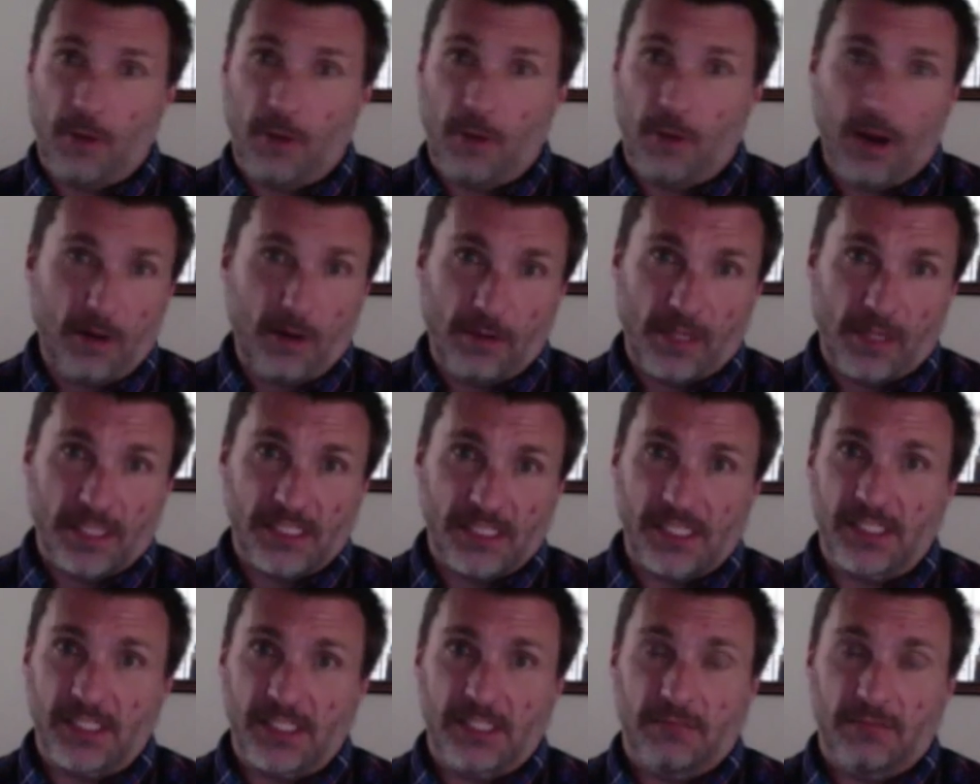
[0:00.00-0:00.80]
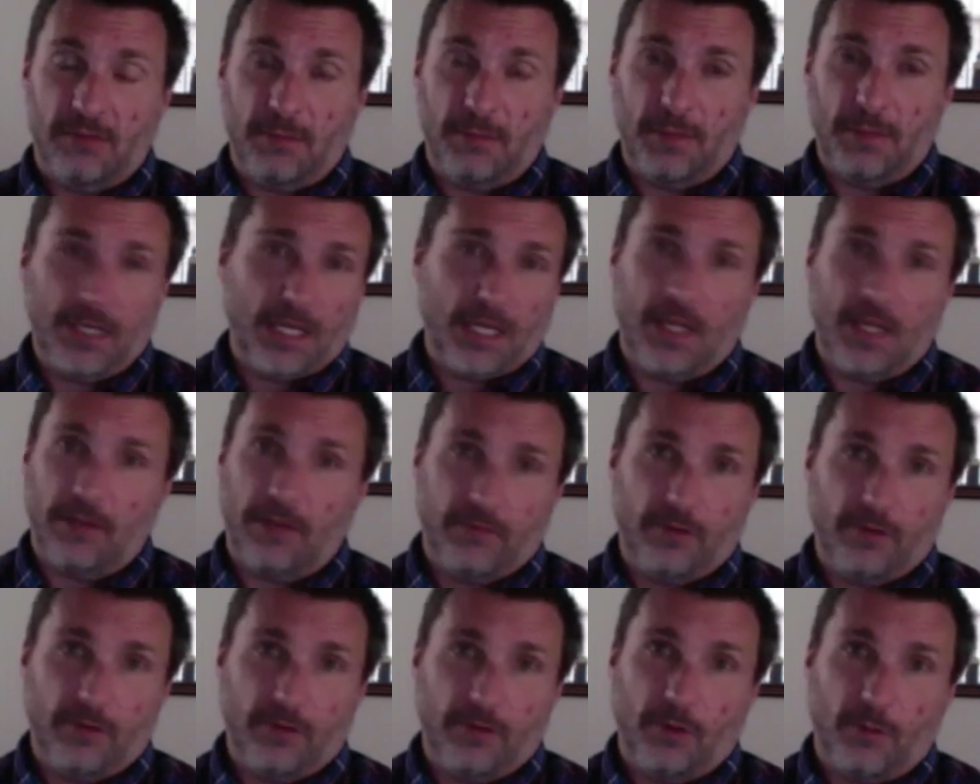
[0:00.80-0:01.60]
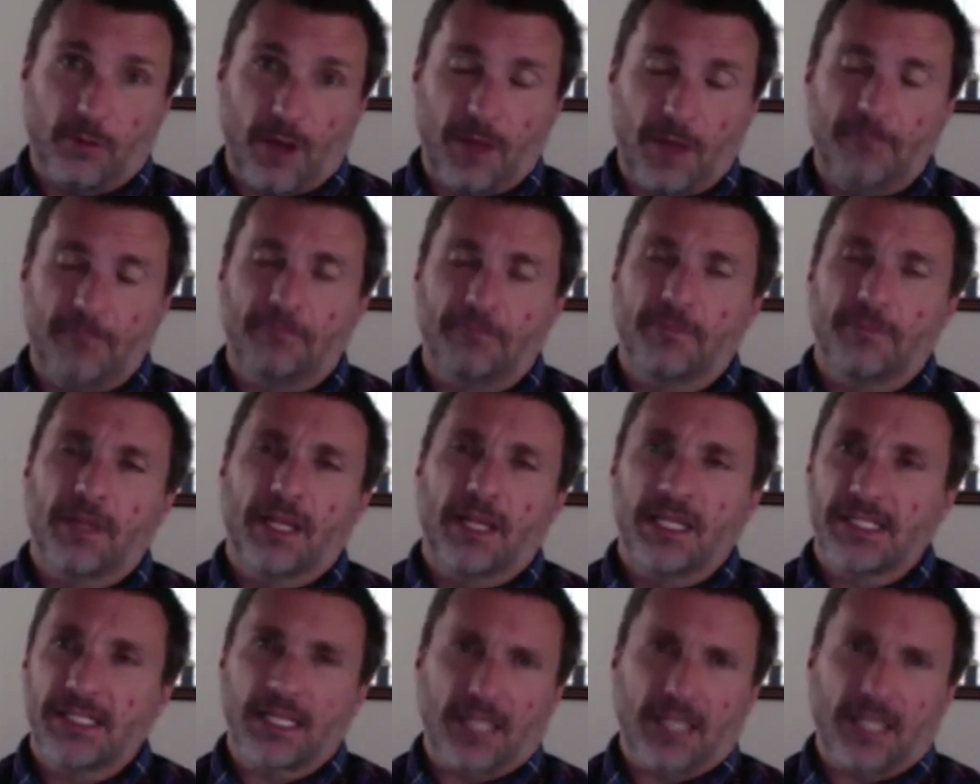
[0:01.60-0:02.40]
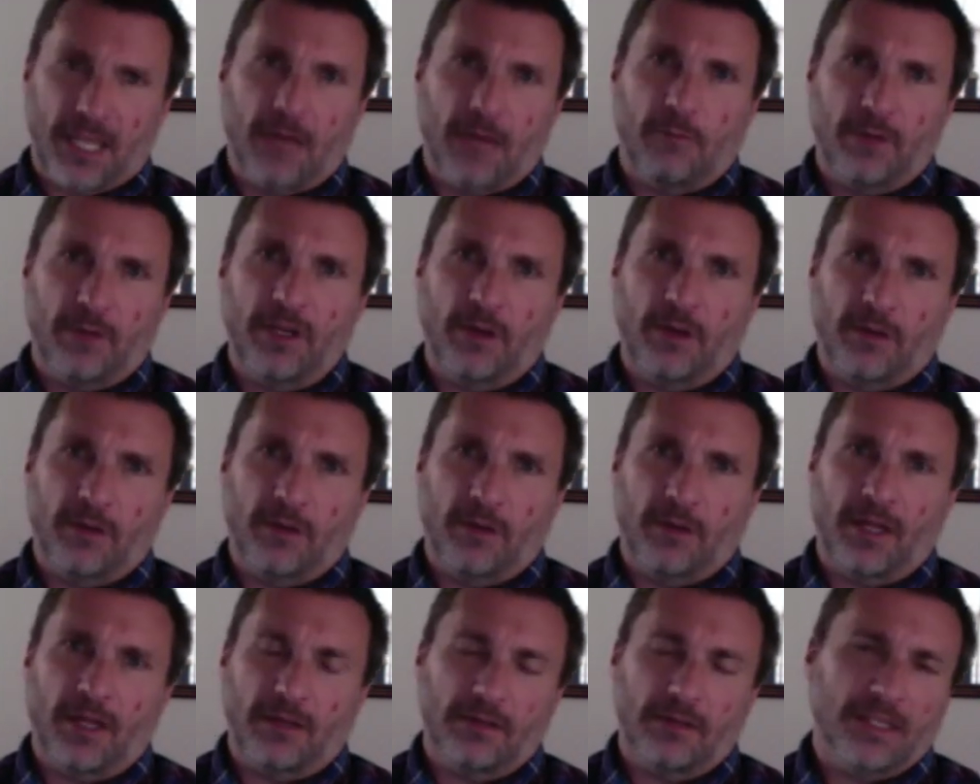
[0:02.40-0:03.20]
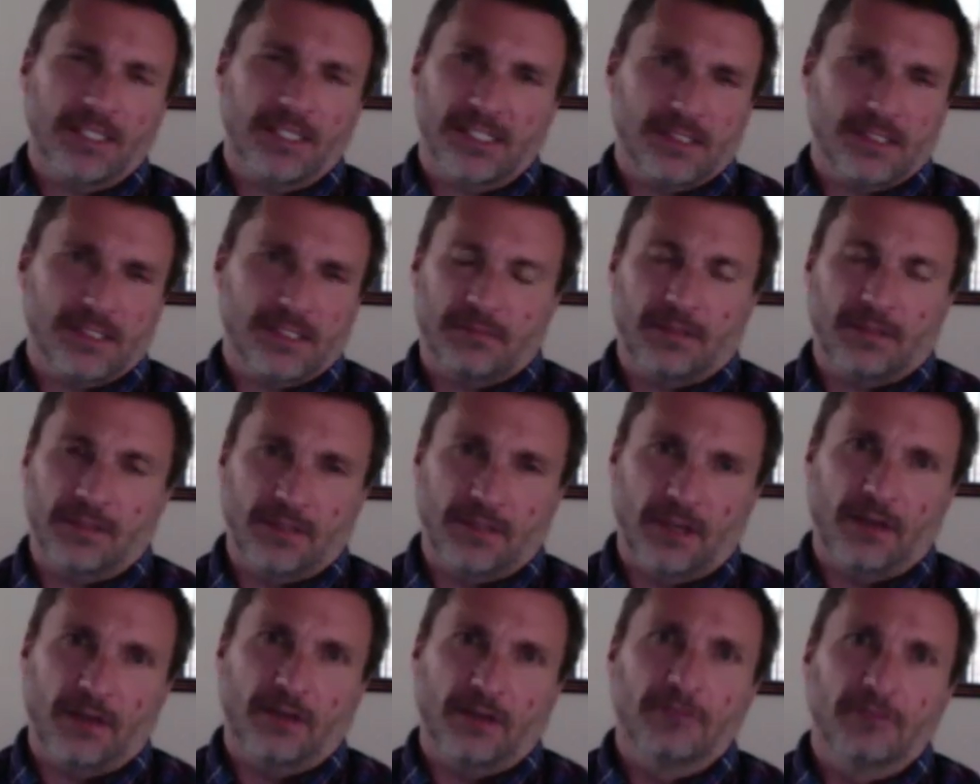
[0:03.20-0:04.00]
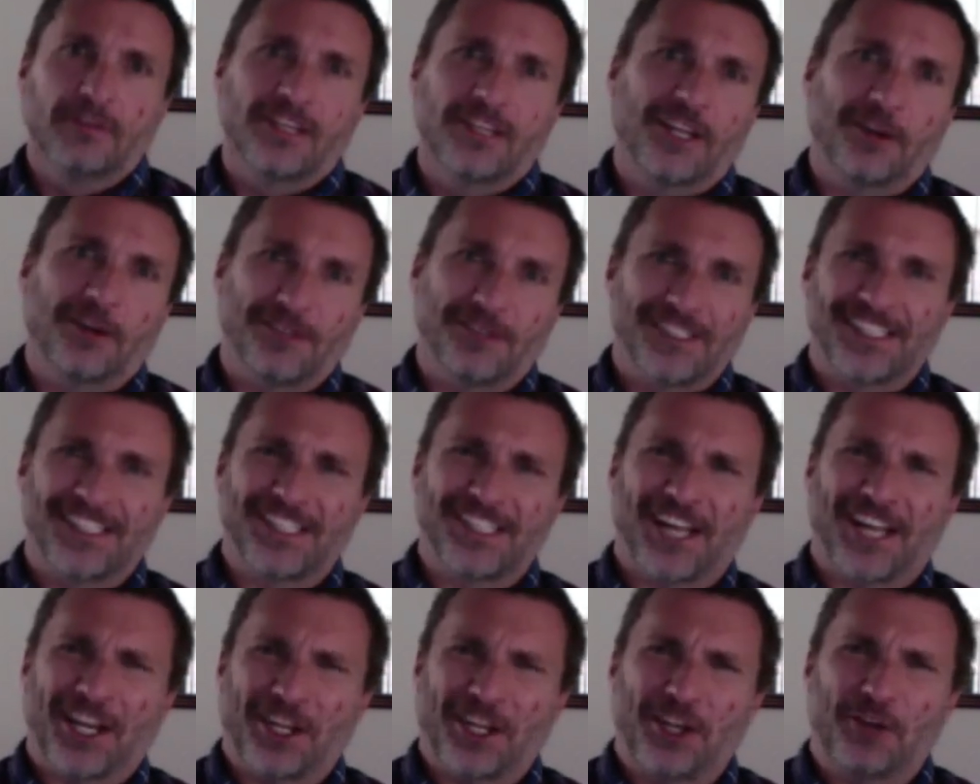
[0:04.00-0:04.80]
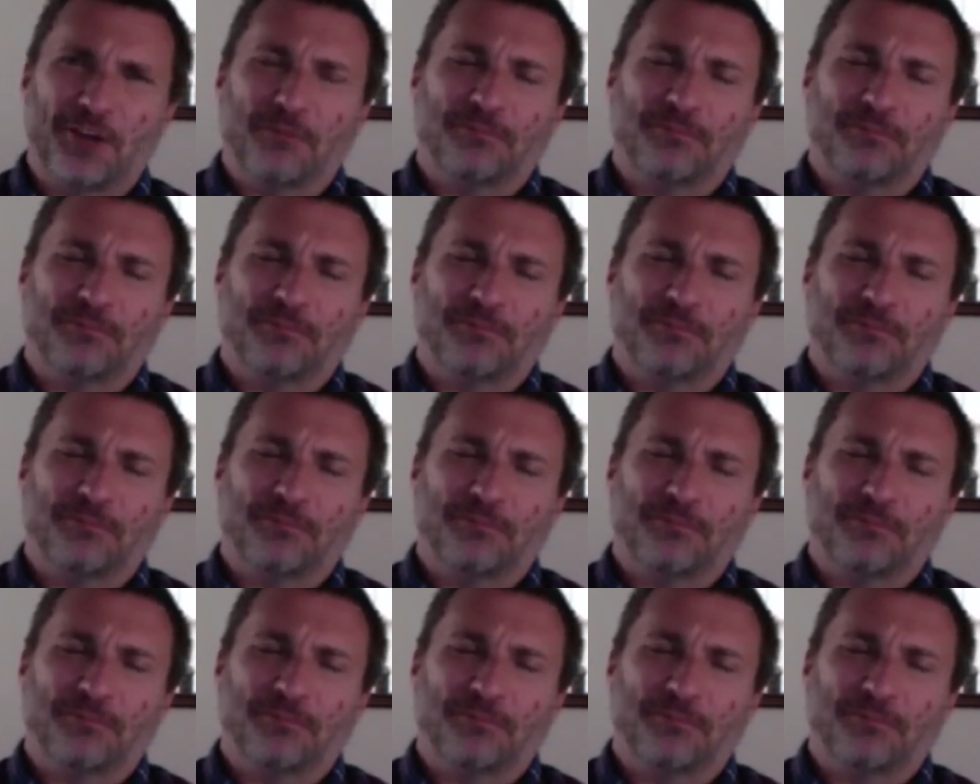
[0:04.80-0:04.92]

this since we've been together for a while. He's like, yeah, we know that. It's duh. It's just kind of cute.